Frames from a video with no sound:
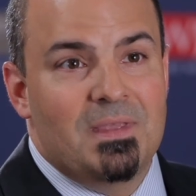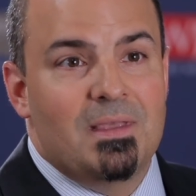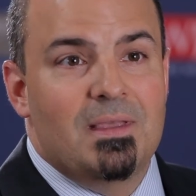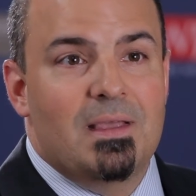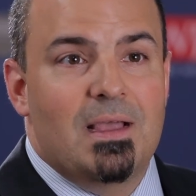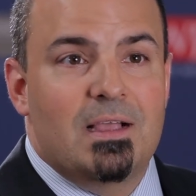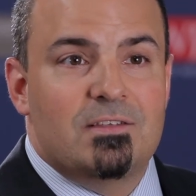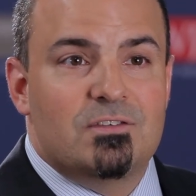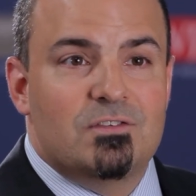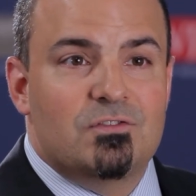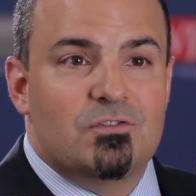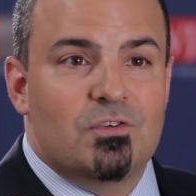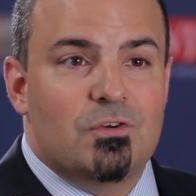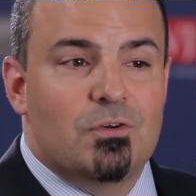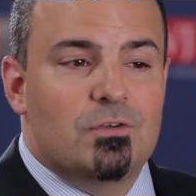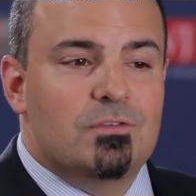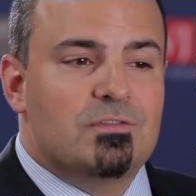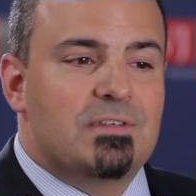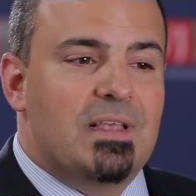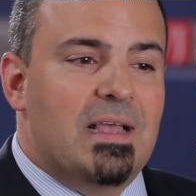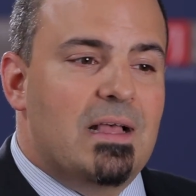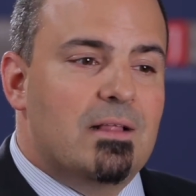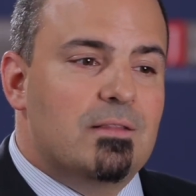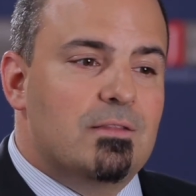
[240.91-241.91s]
As it
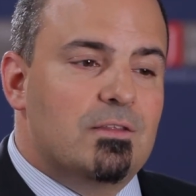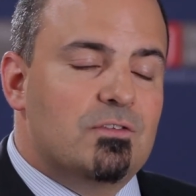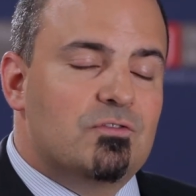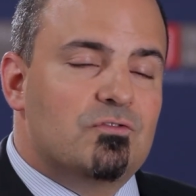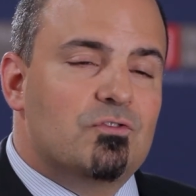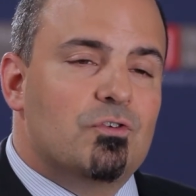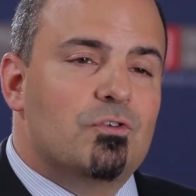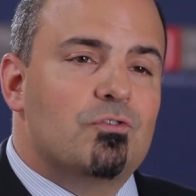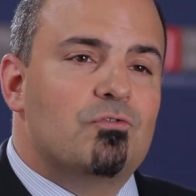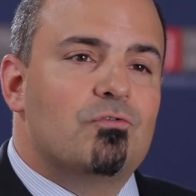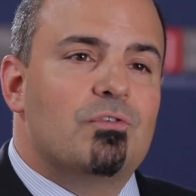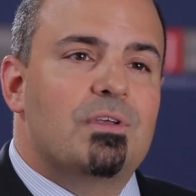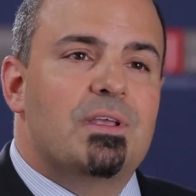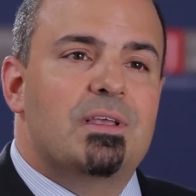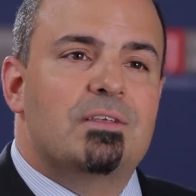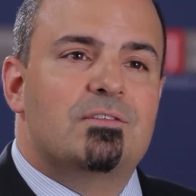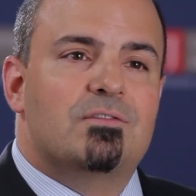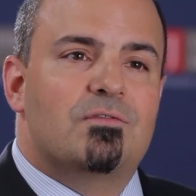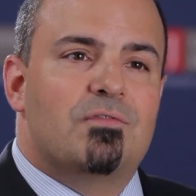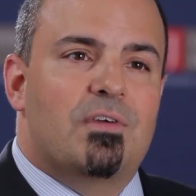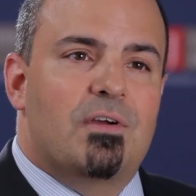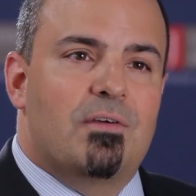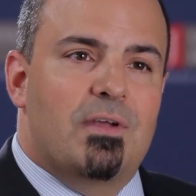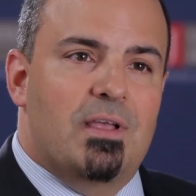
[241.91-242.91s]
turns out, the surgery is
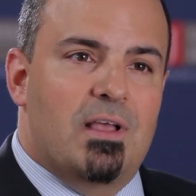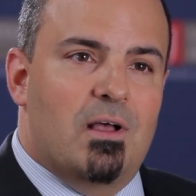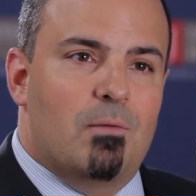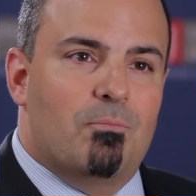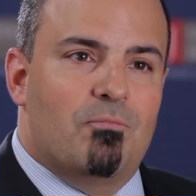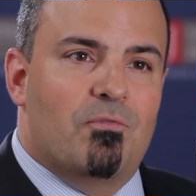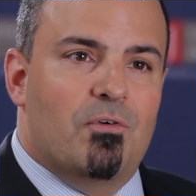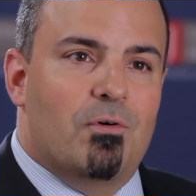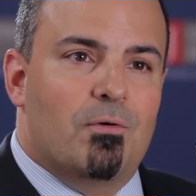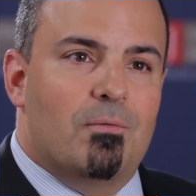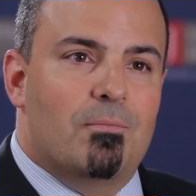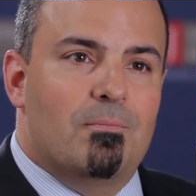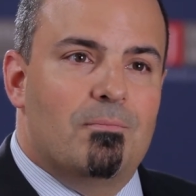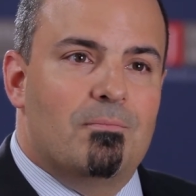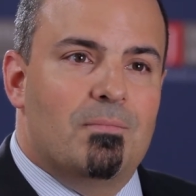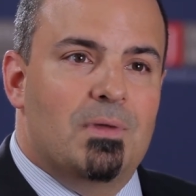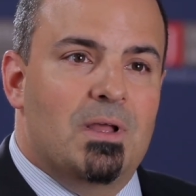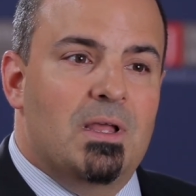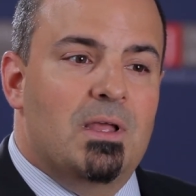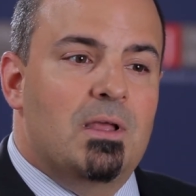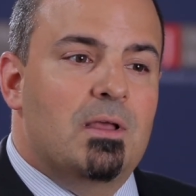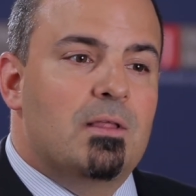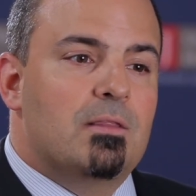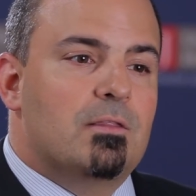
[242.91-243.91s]
very helpful.
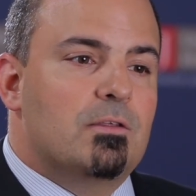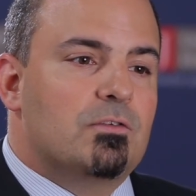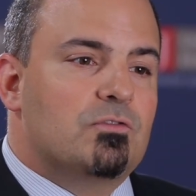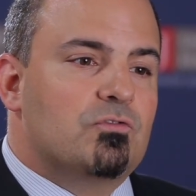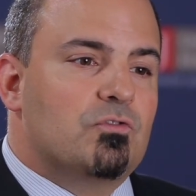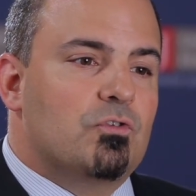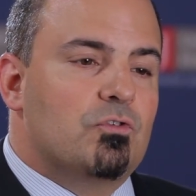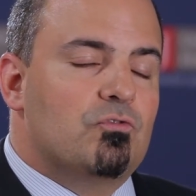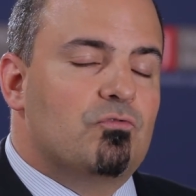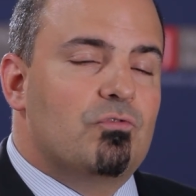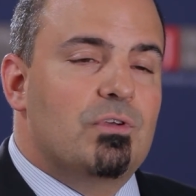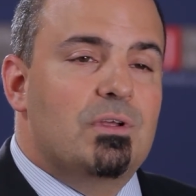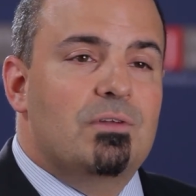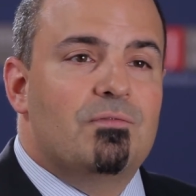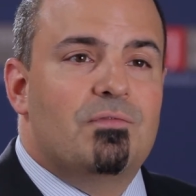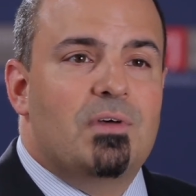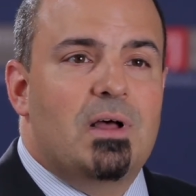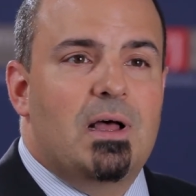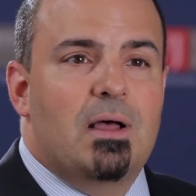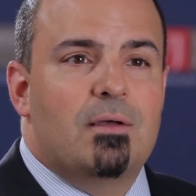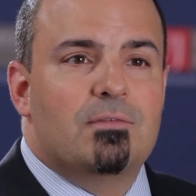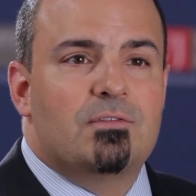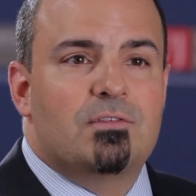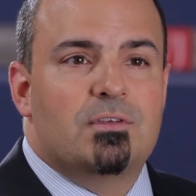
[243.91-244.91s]
The surgery
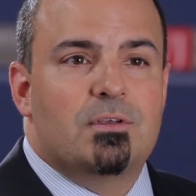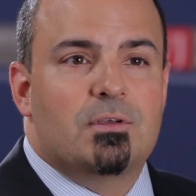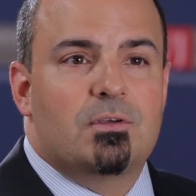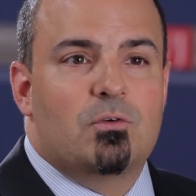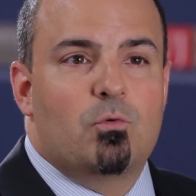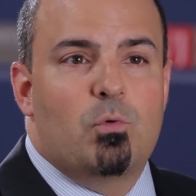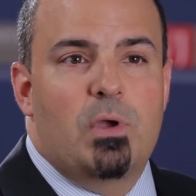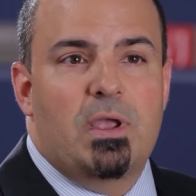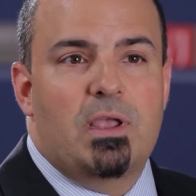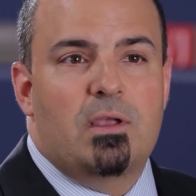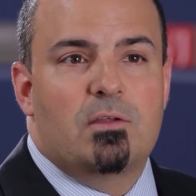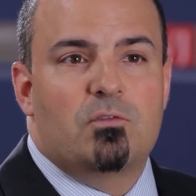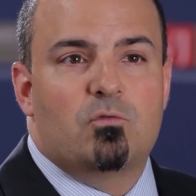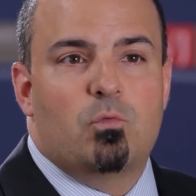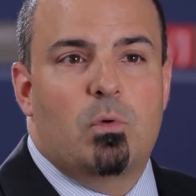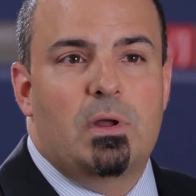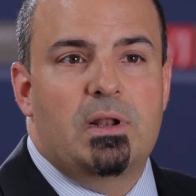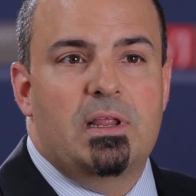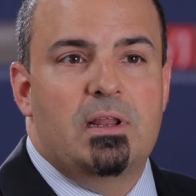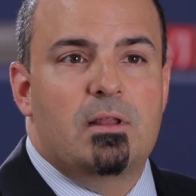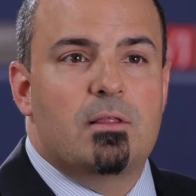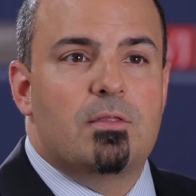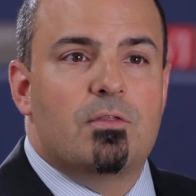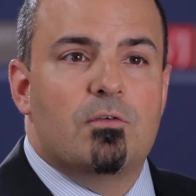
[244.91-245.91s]
involves a quick
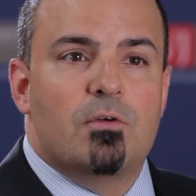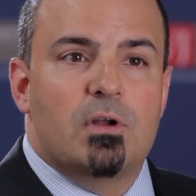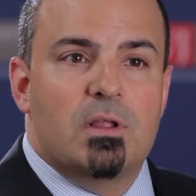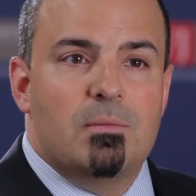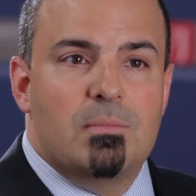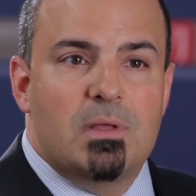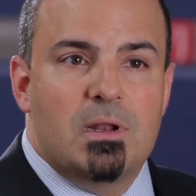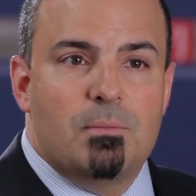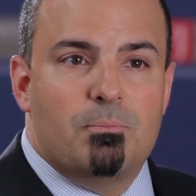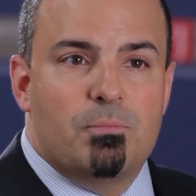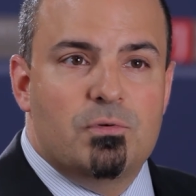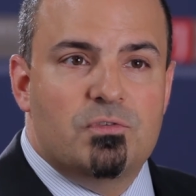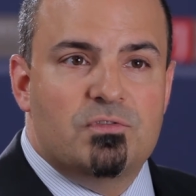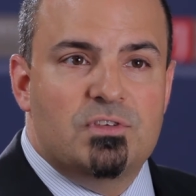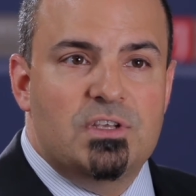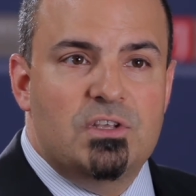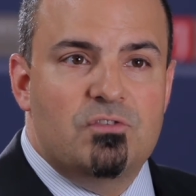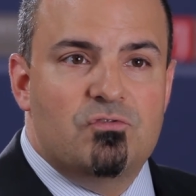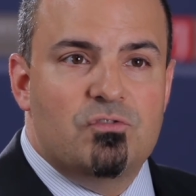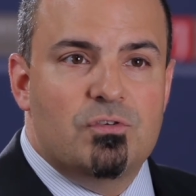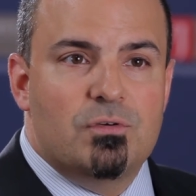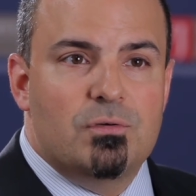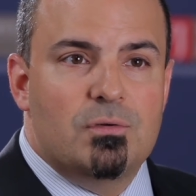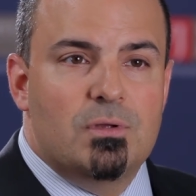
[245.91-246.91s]
20 to 30 minute
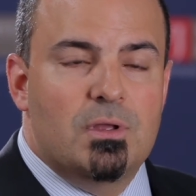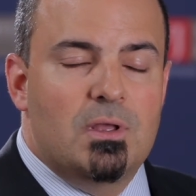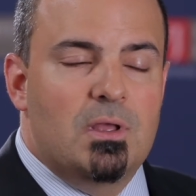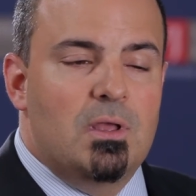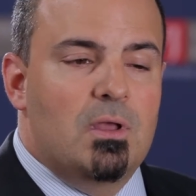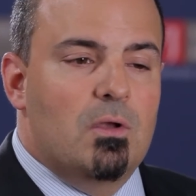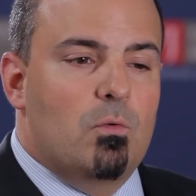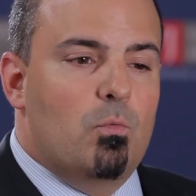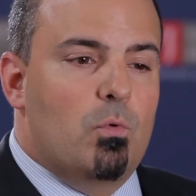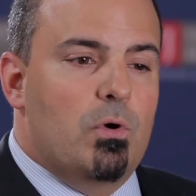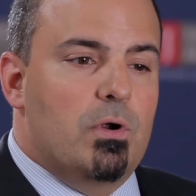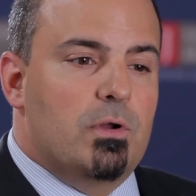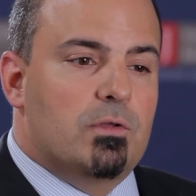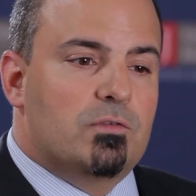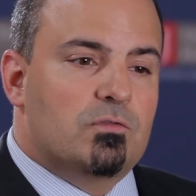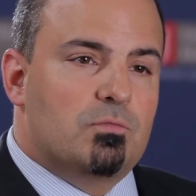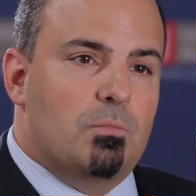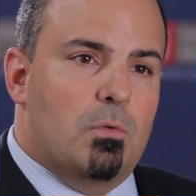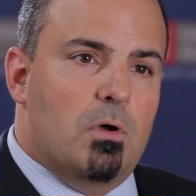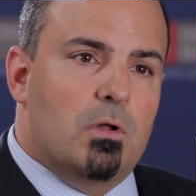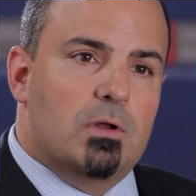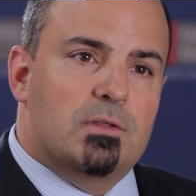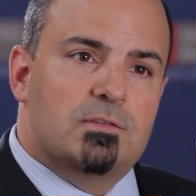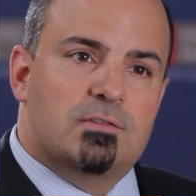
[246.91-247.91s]
procedure where a
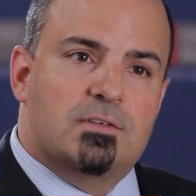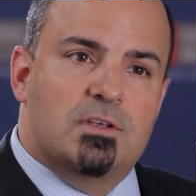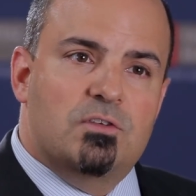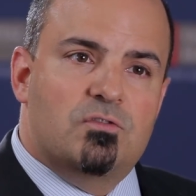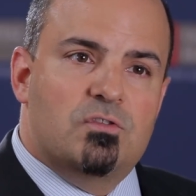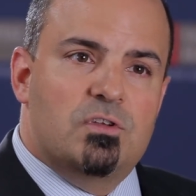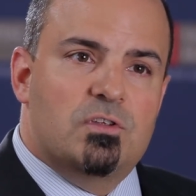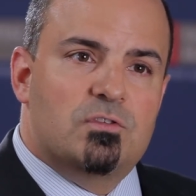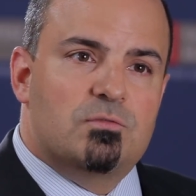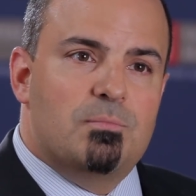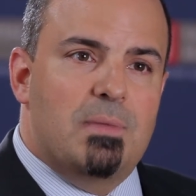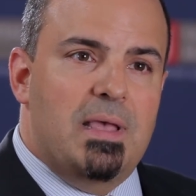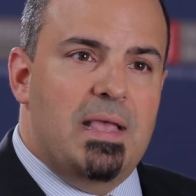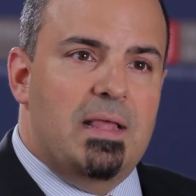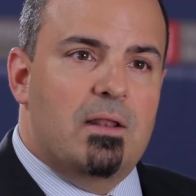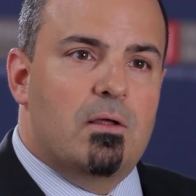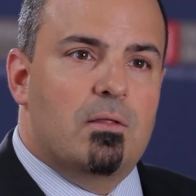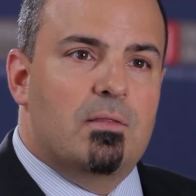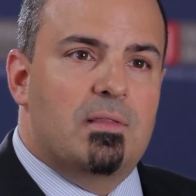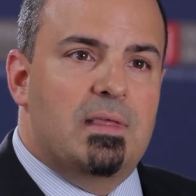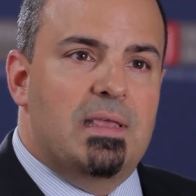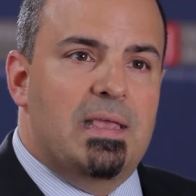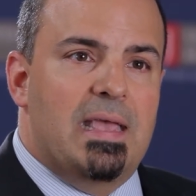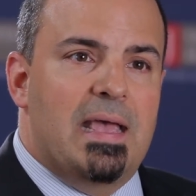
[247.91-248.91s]
small incision is made
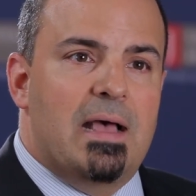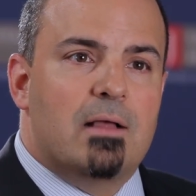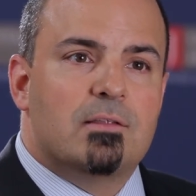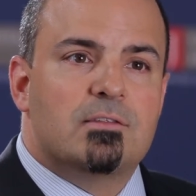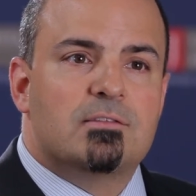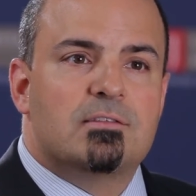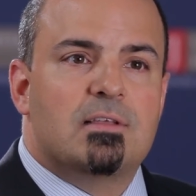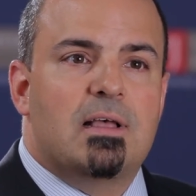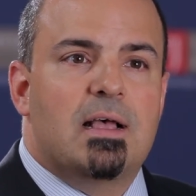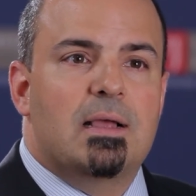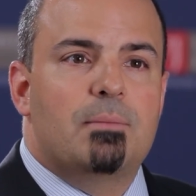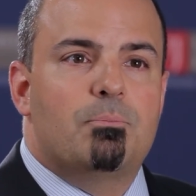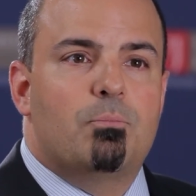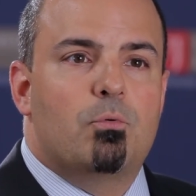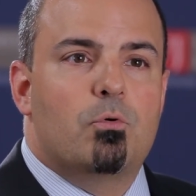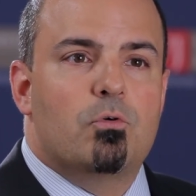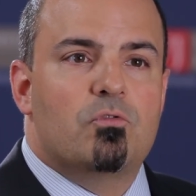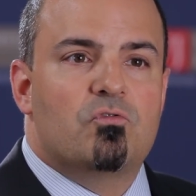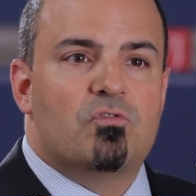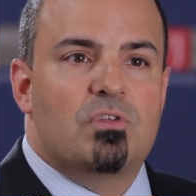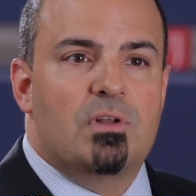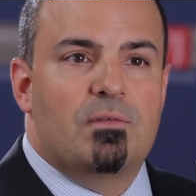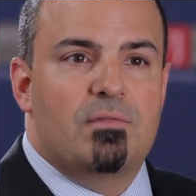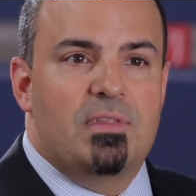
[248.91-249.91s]
on the outside
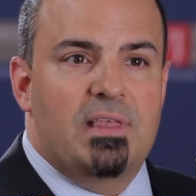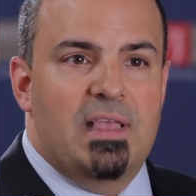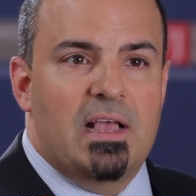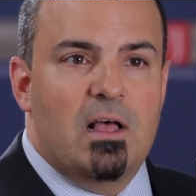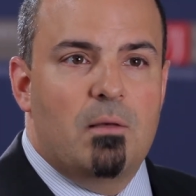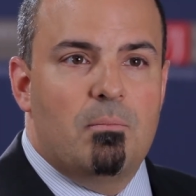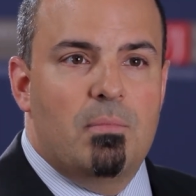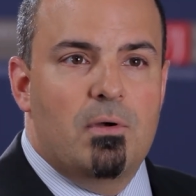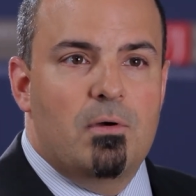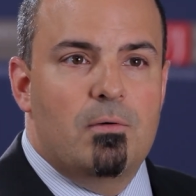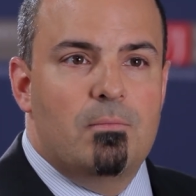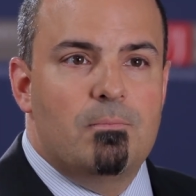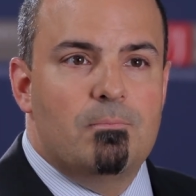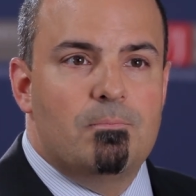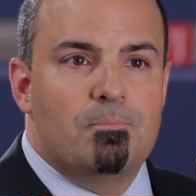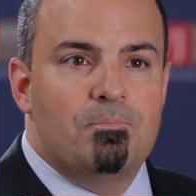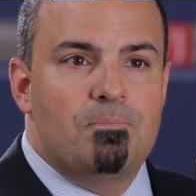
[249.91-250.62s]
portion of the elbow.